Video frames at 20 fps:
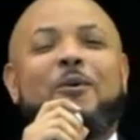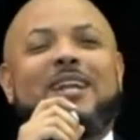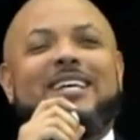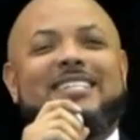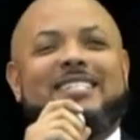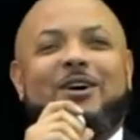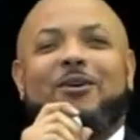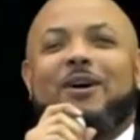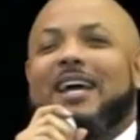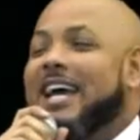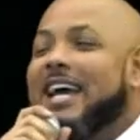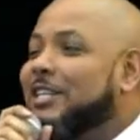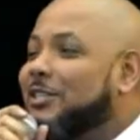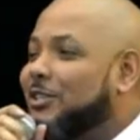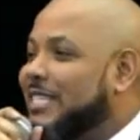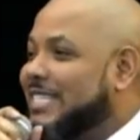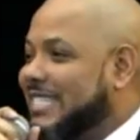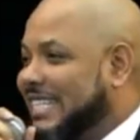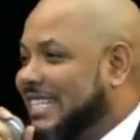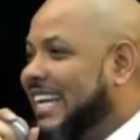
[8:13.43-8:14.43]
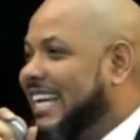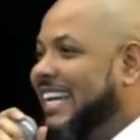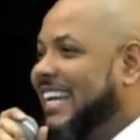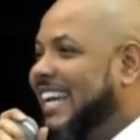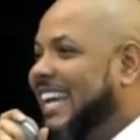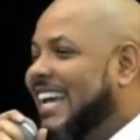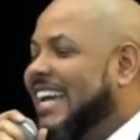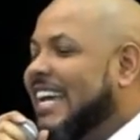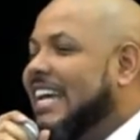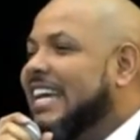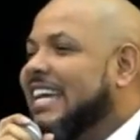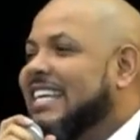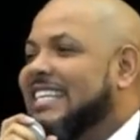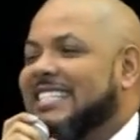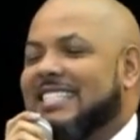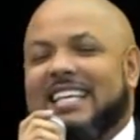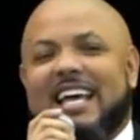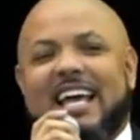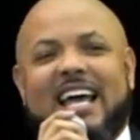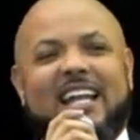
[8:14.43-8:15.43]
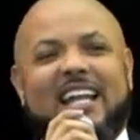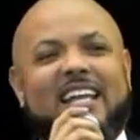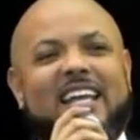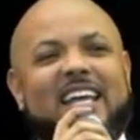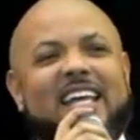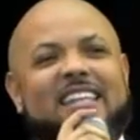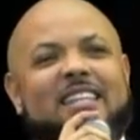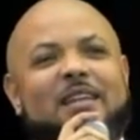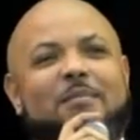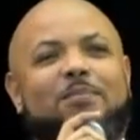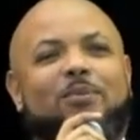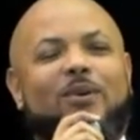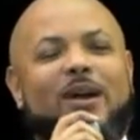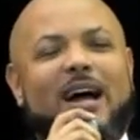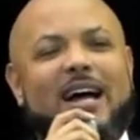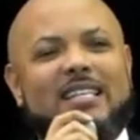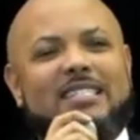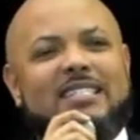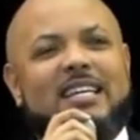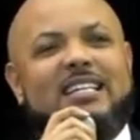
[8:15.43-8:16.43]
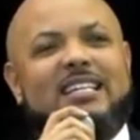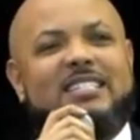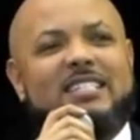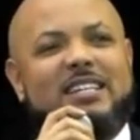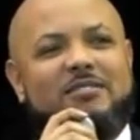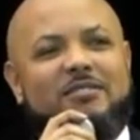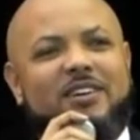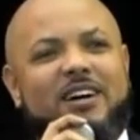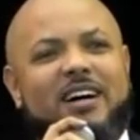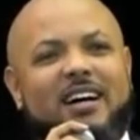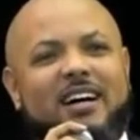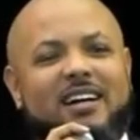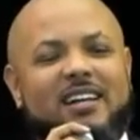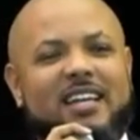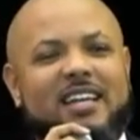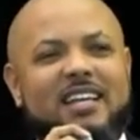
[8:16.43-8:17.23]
what is so interesting is that in the process of uh,